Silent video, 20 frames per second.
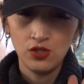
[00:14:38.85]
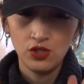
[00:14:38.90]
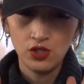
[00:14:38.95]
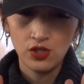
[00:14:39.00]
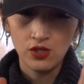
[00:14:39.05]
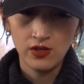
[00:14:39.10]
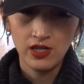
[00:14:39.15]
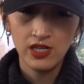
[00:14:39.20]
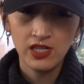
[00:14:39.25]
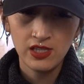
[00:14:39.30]

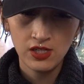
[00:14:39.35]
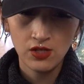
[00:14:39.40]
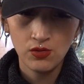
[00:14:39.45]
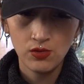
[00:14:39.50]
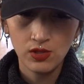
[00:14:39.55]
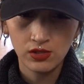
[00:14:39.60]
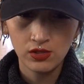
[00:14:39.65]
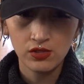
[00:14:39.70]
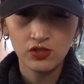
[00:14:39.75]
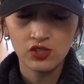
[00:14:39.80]
you're in there
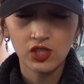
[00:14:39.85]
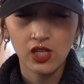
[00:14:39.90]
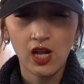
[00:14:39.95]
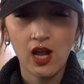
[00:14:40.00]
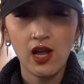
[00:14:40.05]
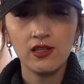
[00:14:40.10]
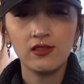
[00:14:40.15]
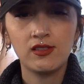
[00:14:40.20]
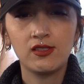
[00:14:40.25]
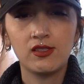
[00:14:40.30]
with those
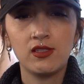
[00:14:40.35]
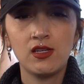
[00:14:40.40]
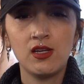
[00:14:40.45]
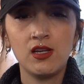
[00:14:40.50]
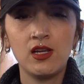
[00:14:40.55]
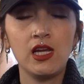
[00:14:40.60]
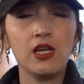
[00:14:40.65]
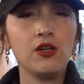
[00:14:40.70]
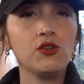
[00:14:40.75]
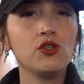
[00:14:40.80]
thoughts
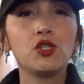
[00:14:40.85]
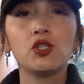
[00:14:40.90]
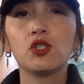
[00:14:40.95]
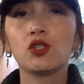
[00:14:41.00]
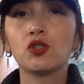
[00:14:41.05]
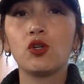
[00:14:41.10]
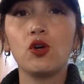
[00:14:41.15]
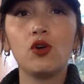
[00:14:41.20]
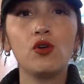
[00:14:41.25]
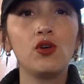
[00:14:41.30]
and you
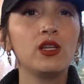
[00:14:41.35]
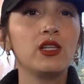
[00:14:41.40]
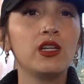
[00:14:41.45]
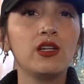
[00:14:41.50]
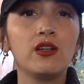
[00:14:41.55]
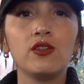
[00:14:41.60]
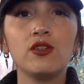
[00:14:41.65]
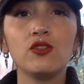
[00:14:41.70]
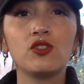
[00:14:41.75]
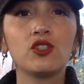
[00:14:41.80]
just go in
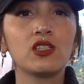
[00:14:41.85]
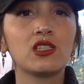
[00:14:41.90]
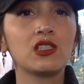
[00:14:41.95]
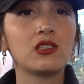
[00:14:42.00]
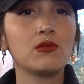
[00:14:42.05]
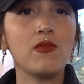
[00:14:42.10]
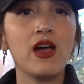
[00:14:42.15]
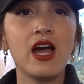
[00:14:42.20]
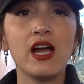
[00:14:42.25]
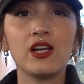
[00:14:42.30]
there and you just
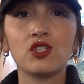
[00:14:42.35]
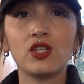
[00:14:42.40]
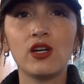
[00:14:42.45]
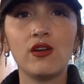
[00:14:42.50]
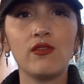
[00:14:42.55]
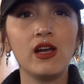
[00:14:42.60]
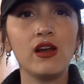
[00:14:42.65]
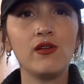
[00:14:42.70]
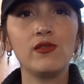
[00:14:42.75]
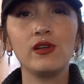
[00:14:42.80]
smash
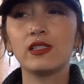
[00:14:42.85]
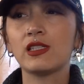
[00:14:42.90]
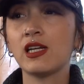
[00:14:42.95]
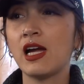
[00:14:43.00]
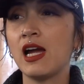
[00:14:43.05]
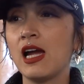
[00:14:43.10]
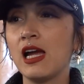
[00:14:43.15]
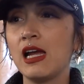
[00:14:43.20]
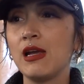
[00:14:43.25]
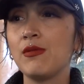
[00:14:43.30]
it every
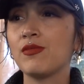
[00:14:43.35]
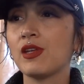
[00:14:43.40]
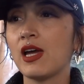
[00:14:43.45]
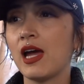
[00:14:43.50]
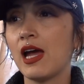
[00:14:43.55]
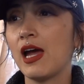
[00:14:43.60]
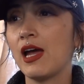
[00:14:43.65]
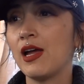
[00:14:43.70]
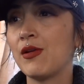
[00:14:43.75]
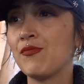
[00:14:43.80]
time
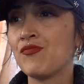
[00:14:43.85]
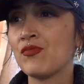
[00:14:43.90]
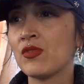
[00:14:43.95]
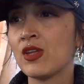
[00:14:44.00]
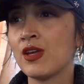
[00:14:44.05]
that